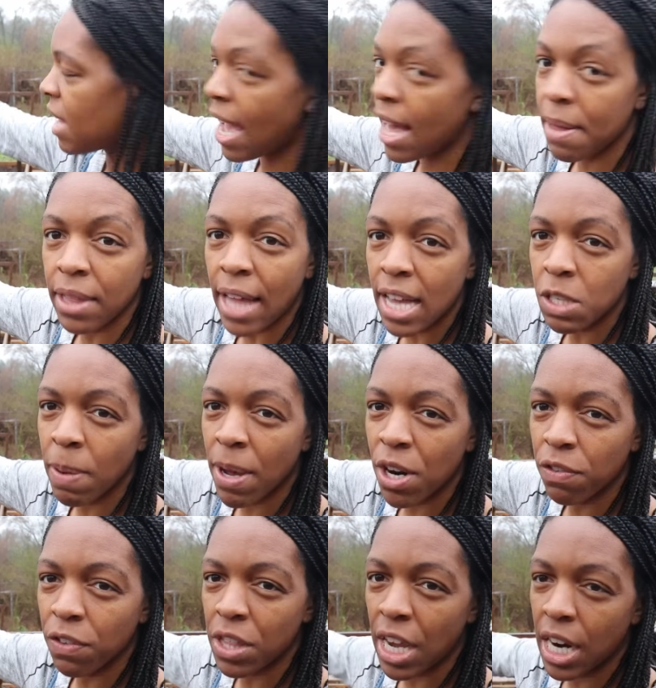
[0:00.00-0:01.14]
that last bed
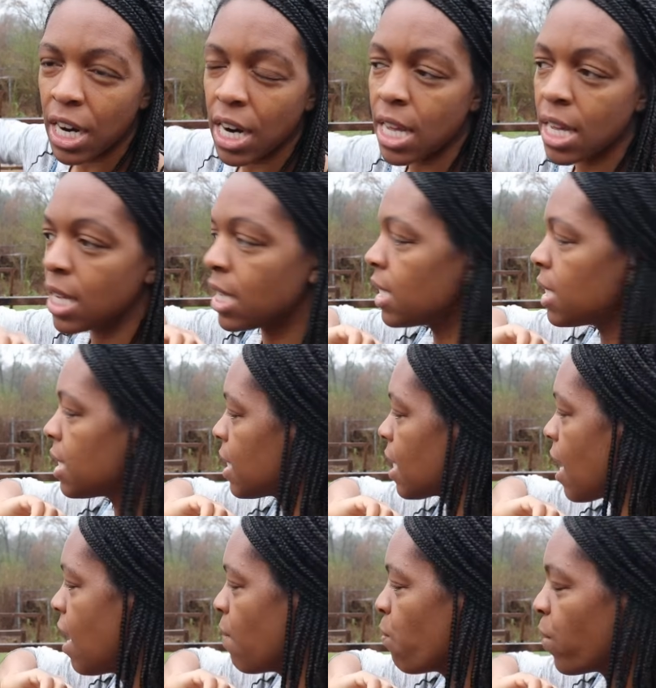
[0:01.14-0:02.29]
over there is
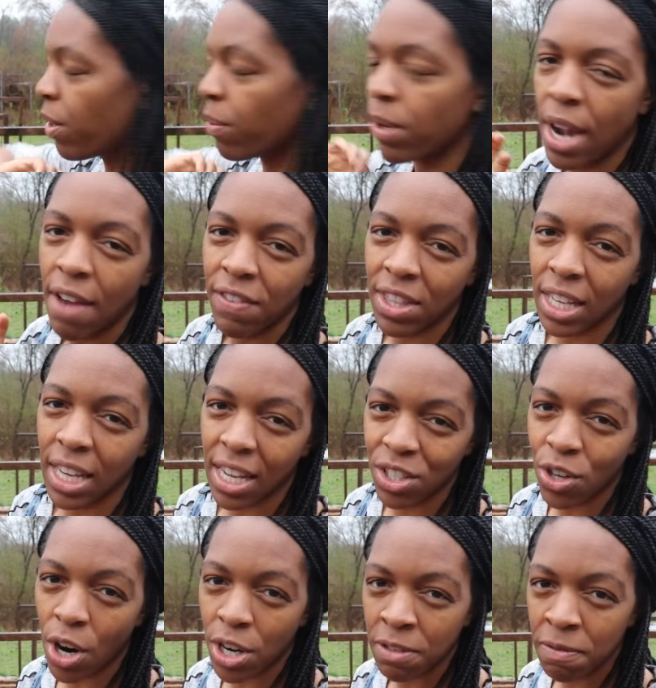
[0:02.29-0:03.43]
where we're having the kid
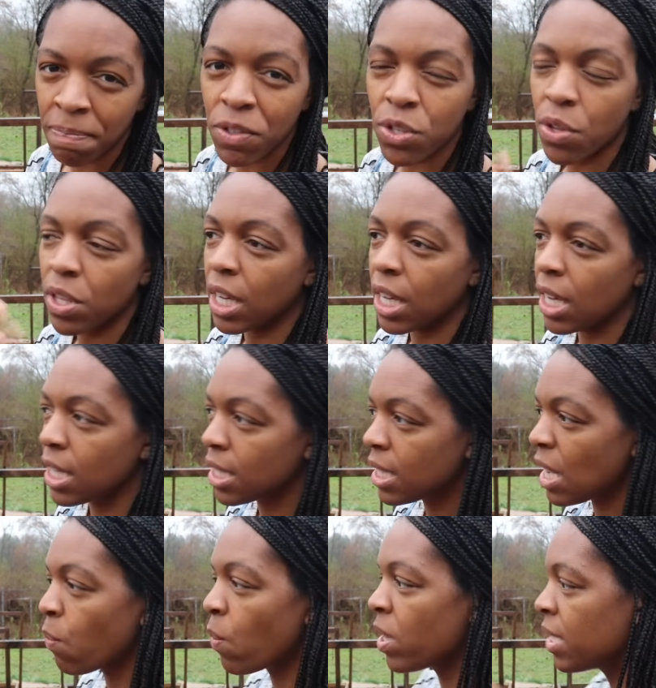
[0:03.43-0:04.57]
garden. So the kids,
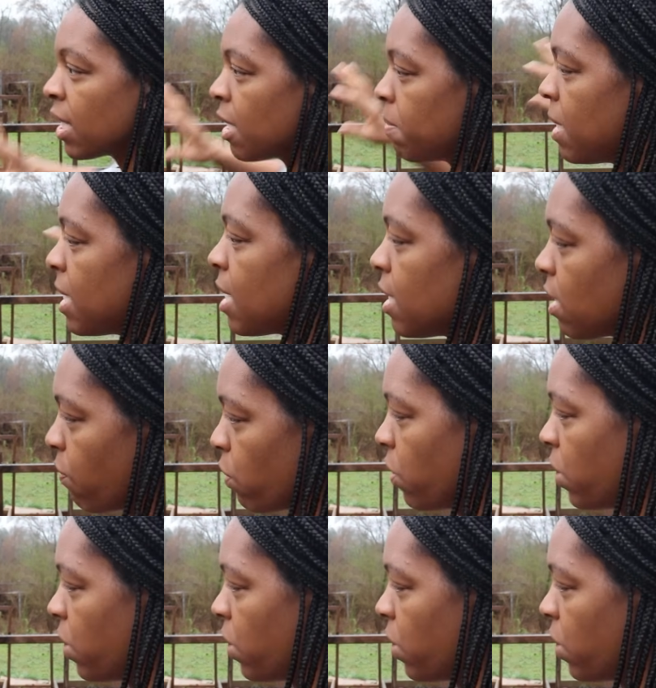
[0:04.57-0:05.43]
it was gonna be in a different